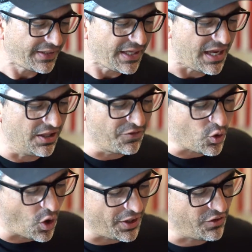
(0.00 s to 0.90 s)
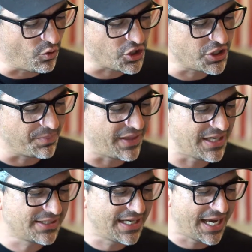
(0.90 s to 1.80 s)
love the quality of worship.
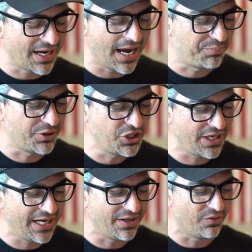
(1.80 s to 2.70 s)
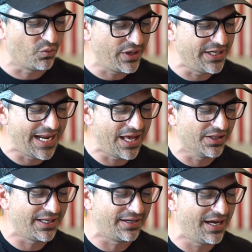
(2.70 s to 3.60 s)
Thanks, Ted. I appreciate it. We nail
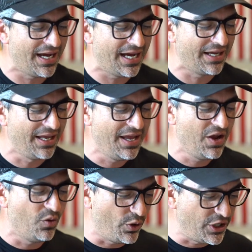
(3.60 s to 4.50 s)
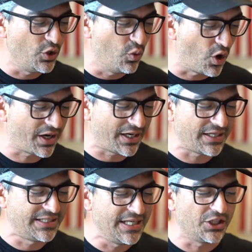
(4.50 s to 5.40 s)
it. We do work
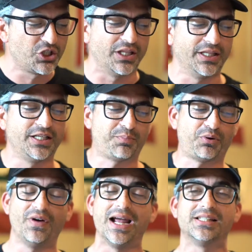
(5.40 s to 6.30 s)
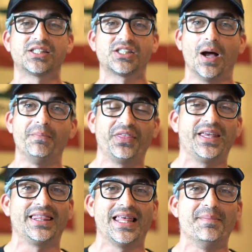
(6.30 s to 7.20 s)
diligently to provide
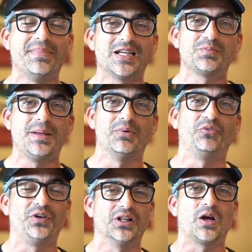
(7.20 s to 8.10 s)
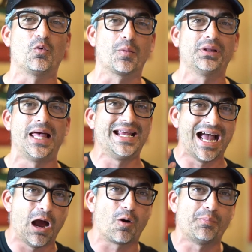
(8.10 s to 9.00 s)
something that makes people feel like we're playing
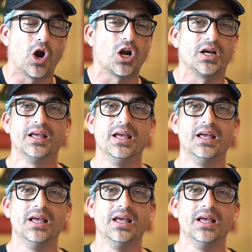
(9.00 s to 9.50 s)
our part,